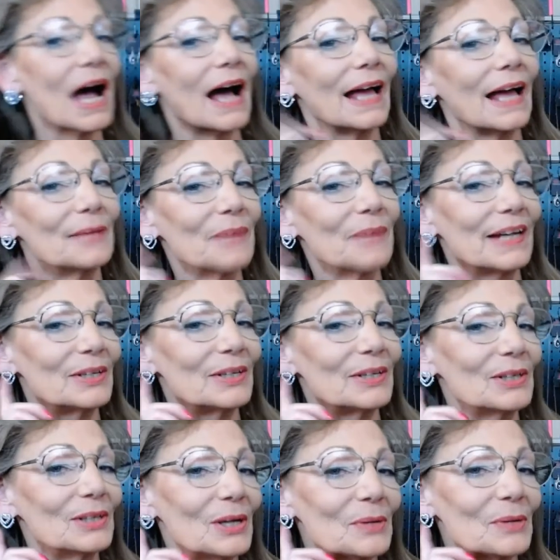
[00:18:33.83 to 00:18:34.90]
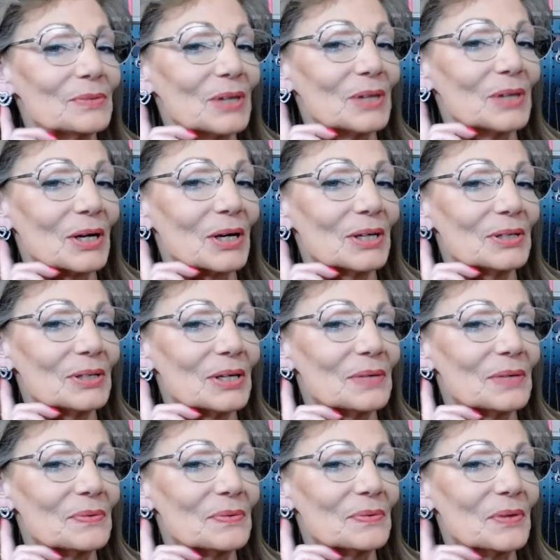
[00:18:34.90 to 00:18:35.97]
and my earlobes aren't
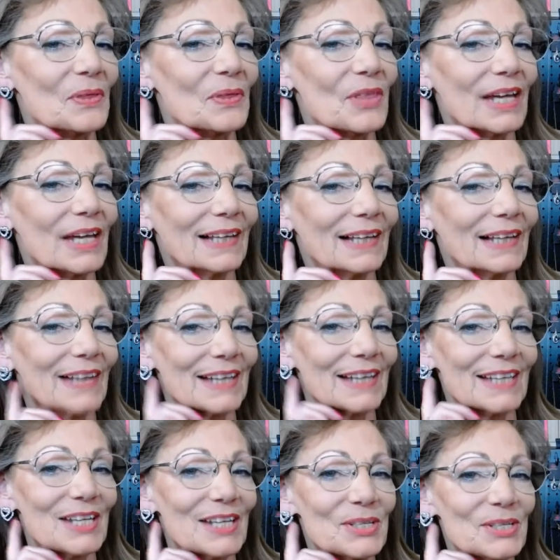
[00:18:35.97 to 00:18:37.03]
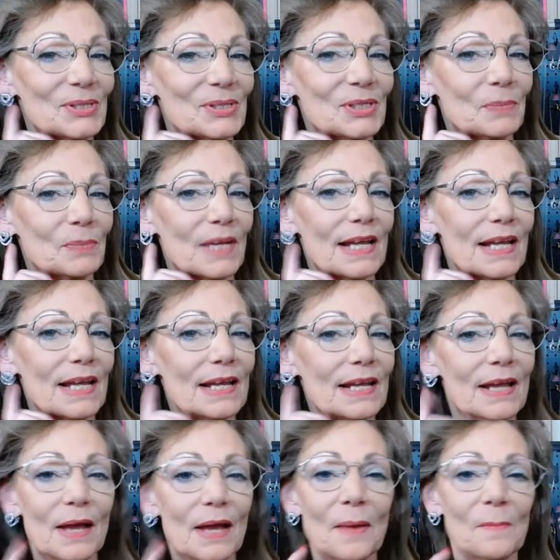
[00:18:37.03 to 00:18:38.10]
thick like they used to be,
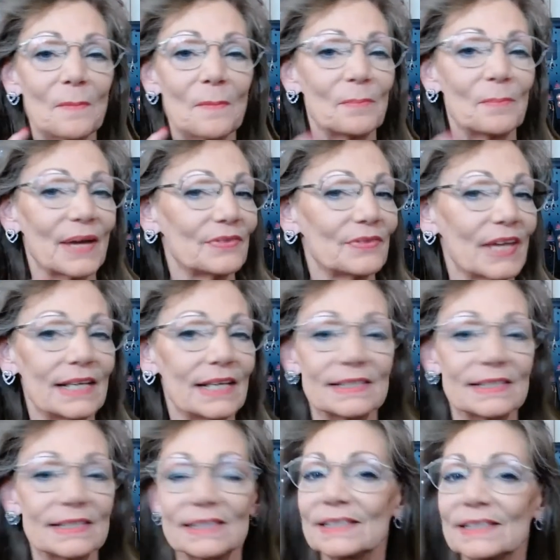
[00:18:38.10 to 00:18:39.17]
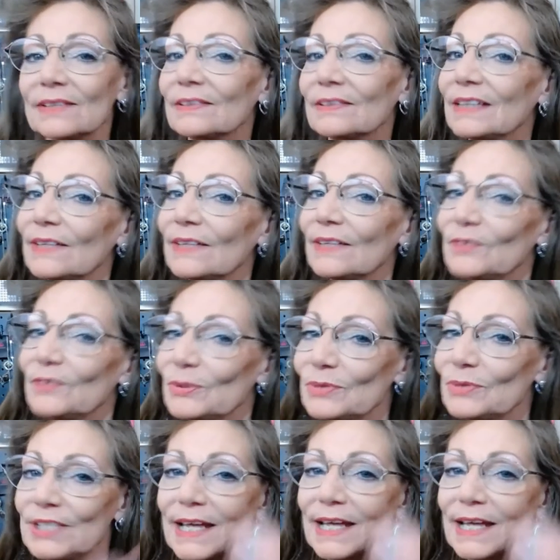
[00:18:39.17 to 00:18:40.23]
but they still give you
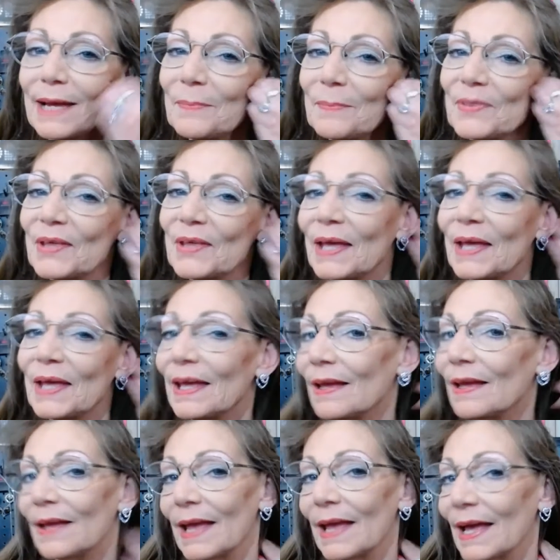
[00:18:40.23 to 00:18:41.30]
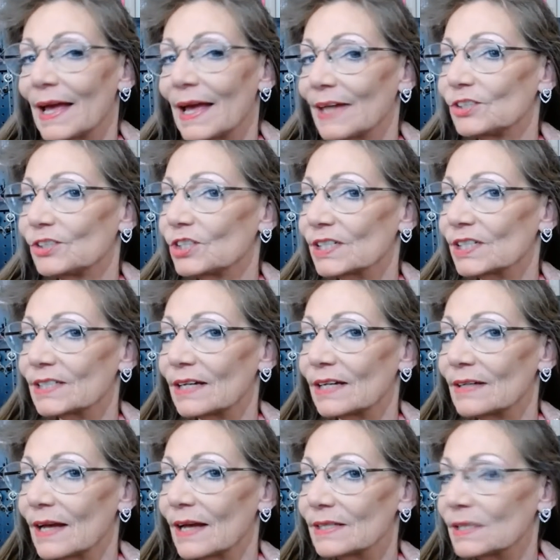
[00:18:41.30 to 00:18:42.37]
depth and just a
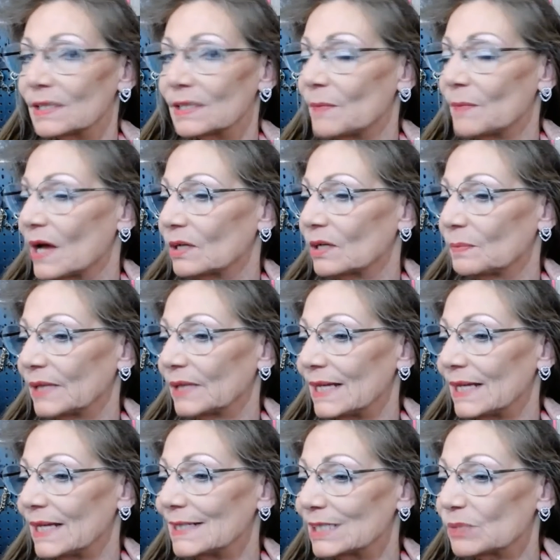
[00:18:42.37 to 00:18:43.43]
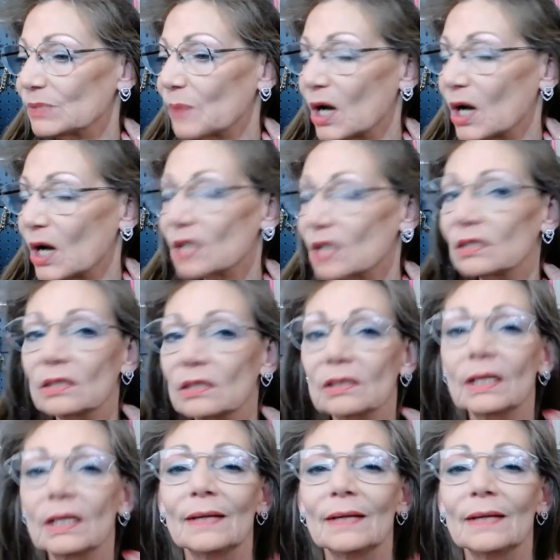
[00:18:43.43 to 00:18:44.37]
nice amount of bling and sparkle.